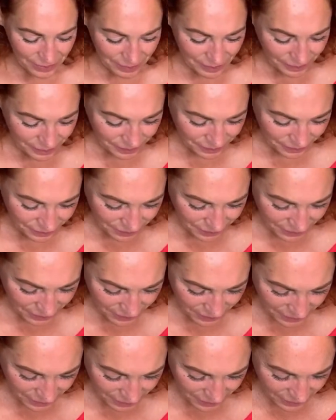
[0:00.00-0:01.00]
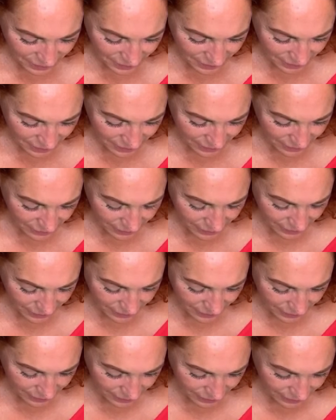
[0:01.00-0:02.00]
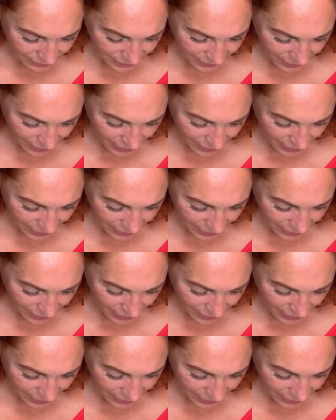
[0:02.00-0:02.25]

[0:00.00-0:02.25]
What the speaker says: [no speech]